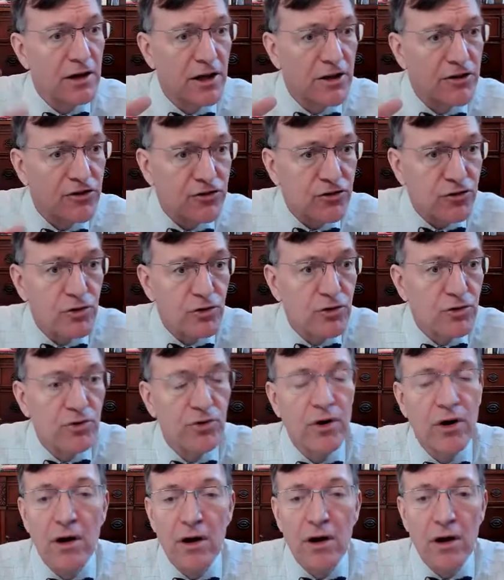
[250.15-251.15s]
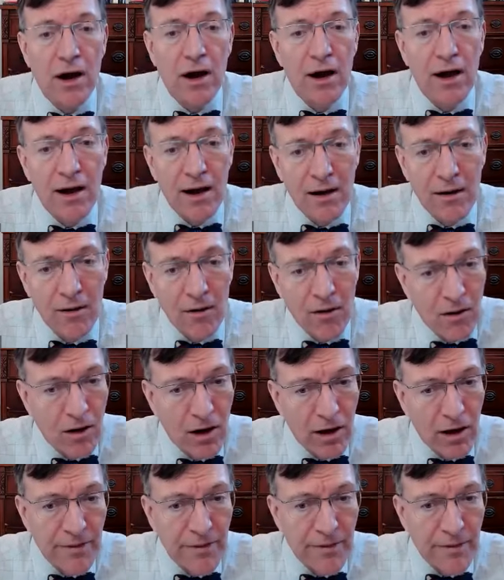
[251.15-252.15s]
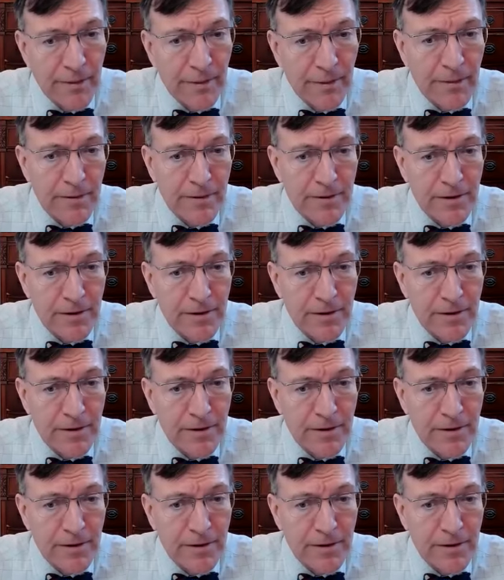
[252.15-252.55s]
It's true in